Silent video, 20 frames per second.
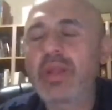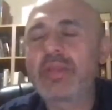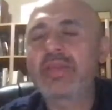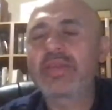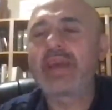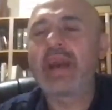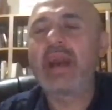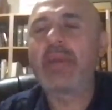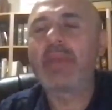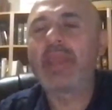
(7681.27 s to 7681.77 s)
what
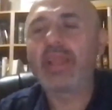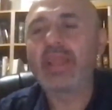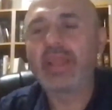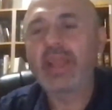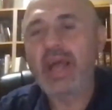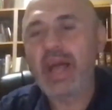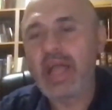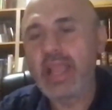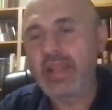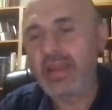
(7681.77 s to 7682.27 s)
Psalm
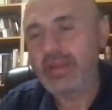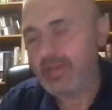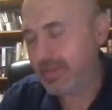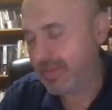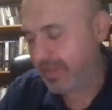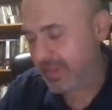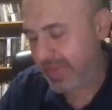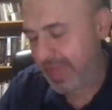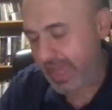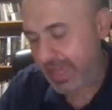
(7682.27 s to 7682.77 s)
89
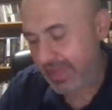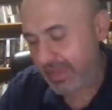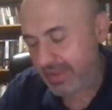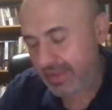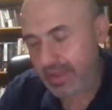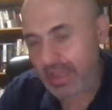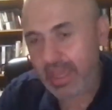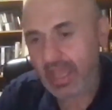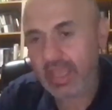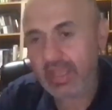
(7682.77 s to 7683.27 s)
said?
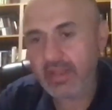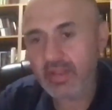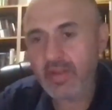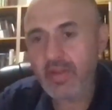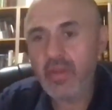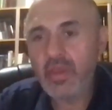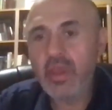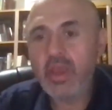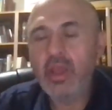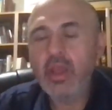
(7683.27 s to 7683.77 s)
8.
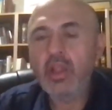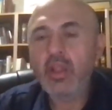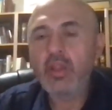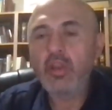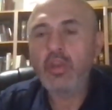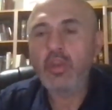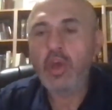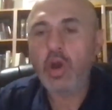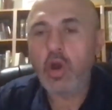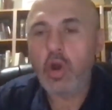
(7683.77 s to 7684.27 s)

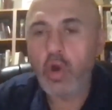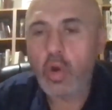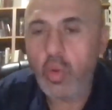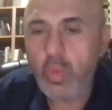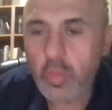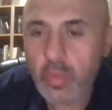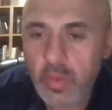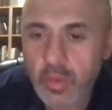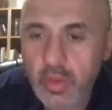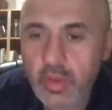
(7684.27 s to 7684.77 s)

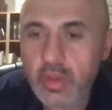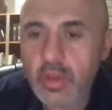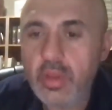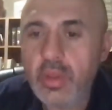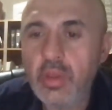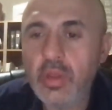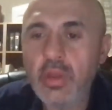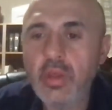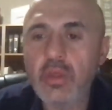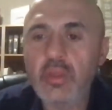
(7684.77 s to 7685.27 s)
No
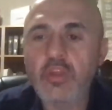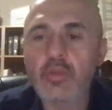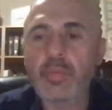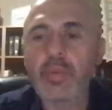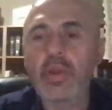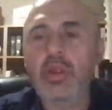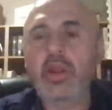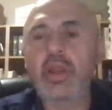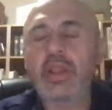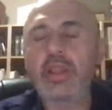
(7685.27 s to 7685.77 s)

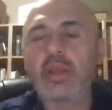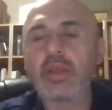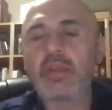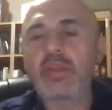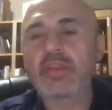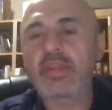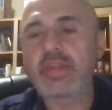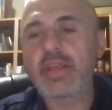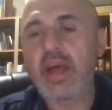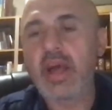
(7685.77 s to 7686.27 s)
spirit
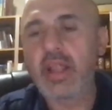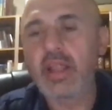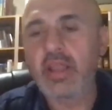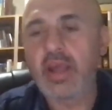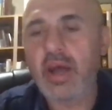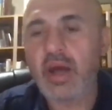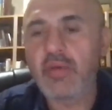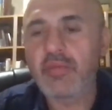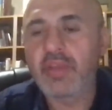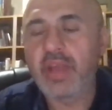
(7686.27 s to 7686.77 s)

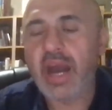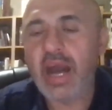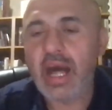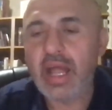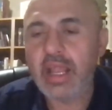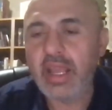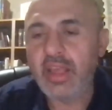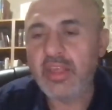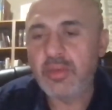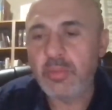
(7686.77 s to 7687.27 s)
son of
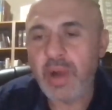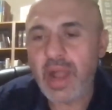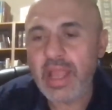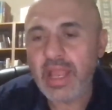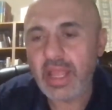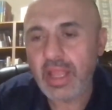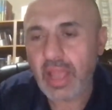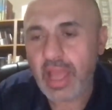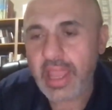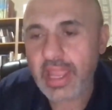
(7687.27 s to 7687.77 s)
God is
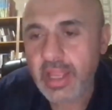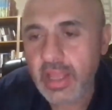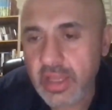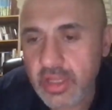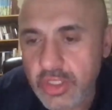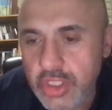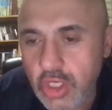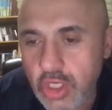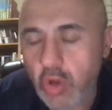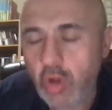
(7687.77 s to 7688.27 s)
mighty
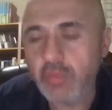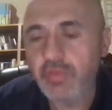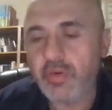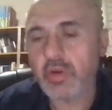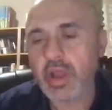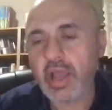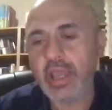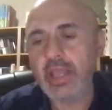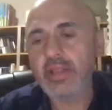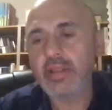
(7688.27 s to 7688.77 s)
like
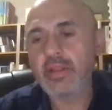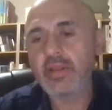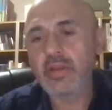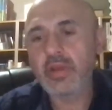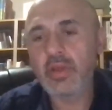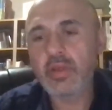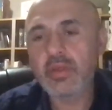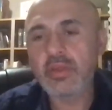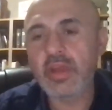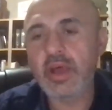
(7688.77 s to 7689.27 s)
Jehovah, right?
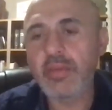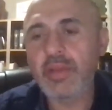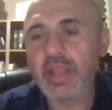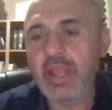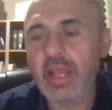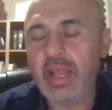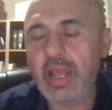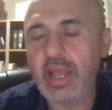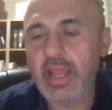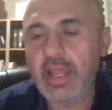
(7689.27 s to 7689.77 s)
Psalm
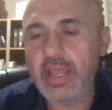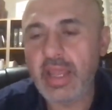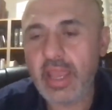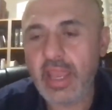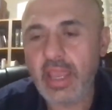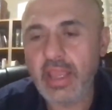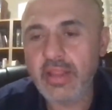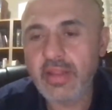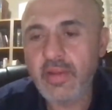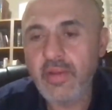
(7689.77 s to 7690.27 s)
89,
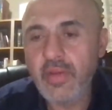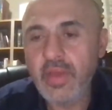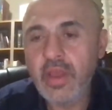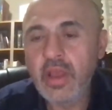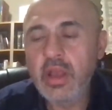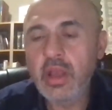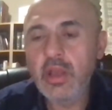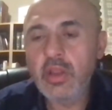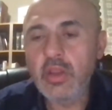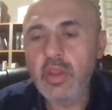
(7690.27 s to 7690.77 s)
8.
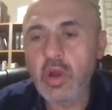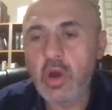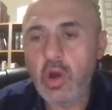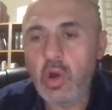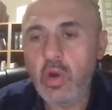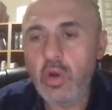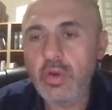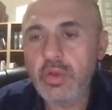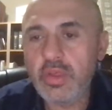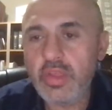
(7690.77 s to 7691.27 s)

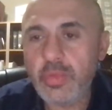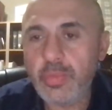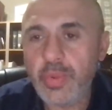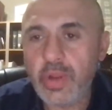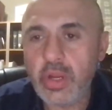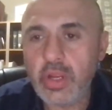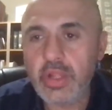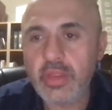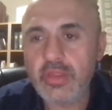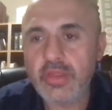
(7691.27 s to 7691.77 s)
No
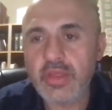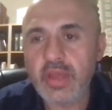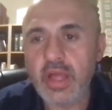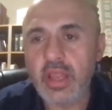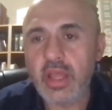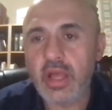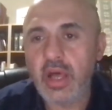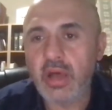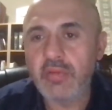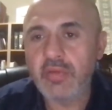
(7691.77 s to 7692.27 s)
spirit
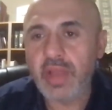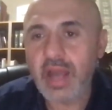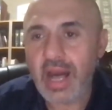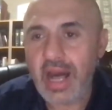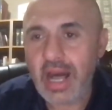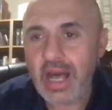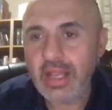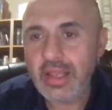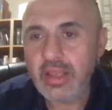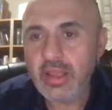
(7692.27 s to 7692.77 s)
son of
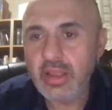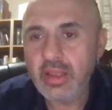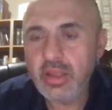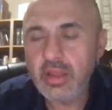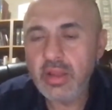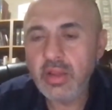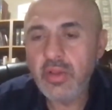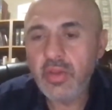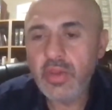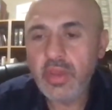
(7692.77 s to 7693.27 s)
God
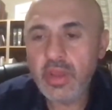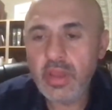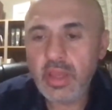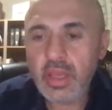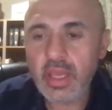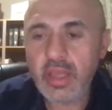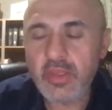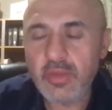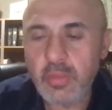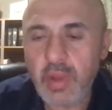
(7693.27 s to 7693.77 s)

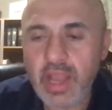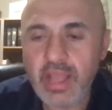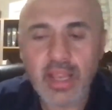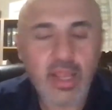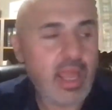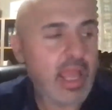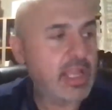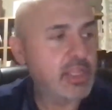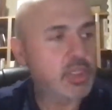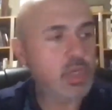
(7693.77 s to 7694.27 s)
is
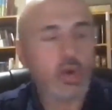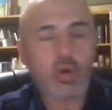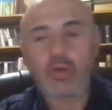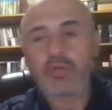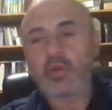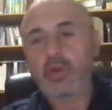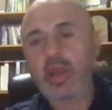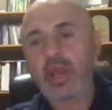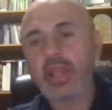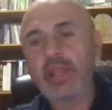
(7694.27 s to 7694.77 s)
mighty like
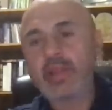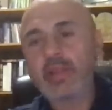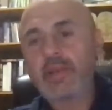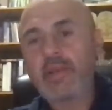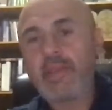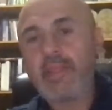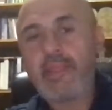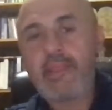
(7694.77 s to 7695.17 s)
Jehovah, right?